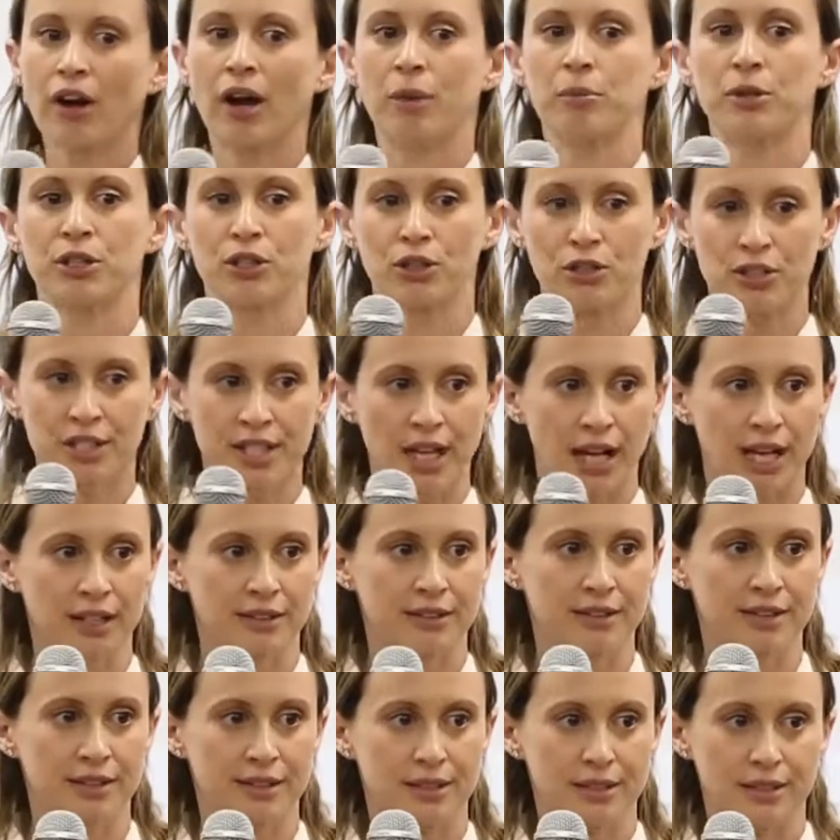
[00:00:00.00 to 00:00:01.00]
I'm a
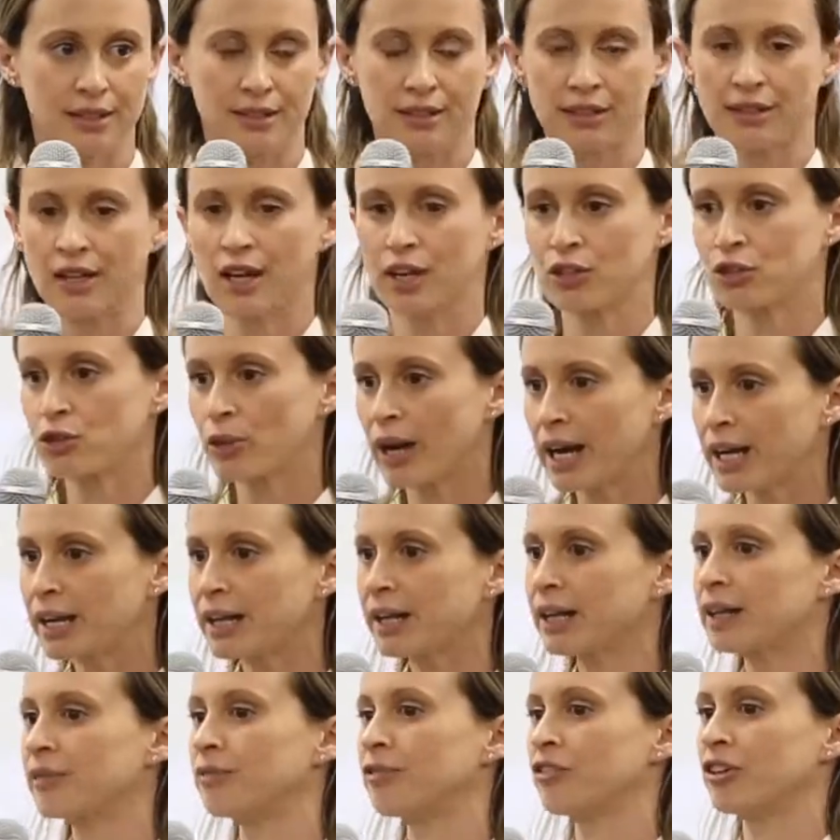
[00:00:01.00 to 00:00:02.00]
neuroscientist in
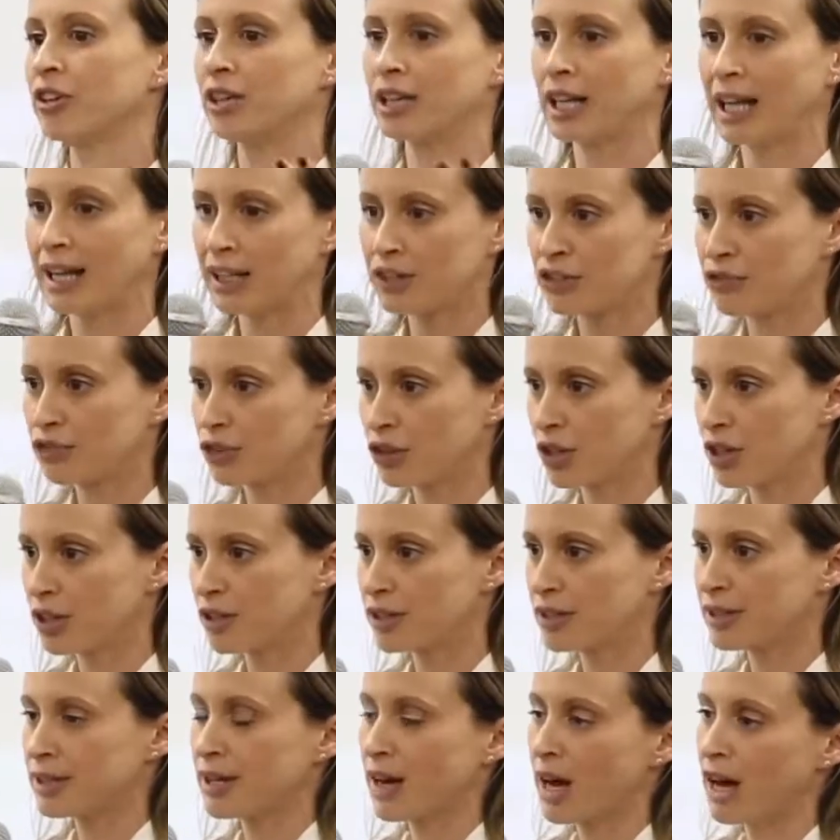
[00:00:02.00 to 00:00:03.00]
training. For the last few
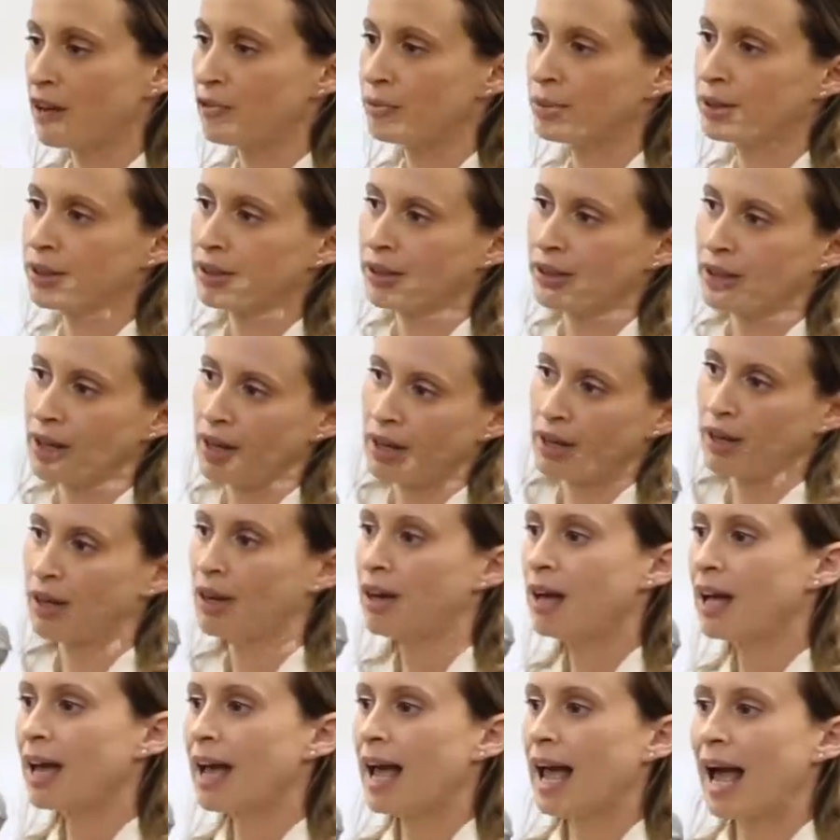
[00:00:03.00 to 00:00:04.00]
years, I've been
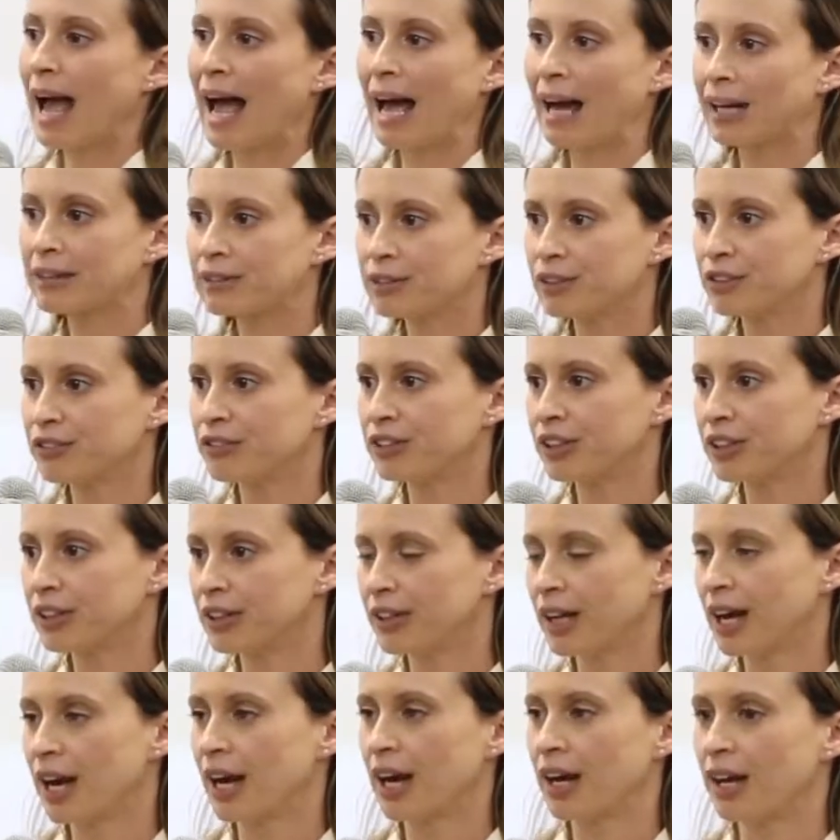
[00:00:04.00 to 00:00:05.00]
active
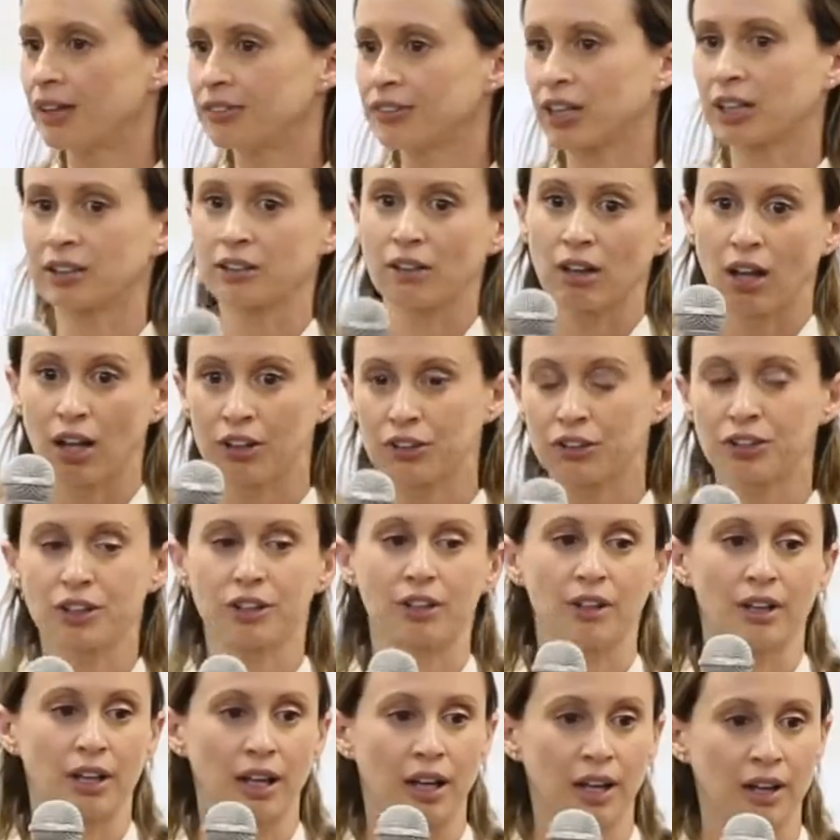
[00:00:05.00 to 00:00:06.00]
in
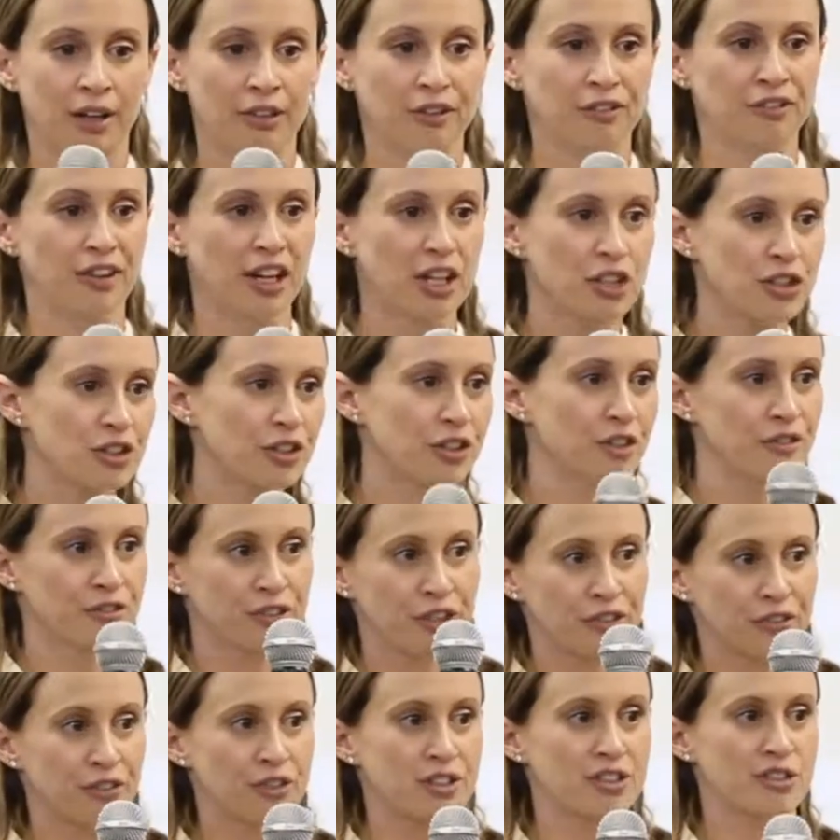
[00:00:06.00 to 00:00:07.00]
technological innovation of
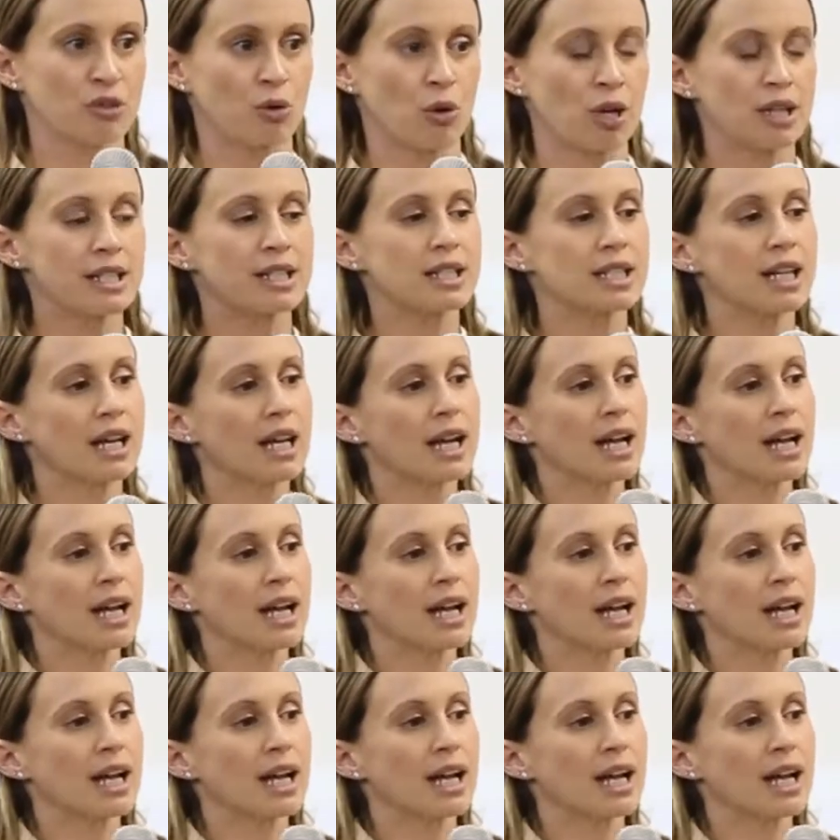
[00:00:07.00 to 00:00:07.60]
different sorts.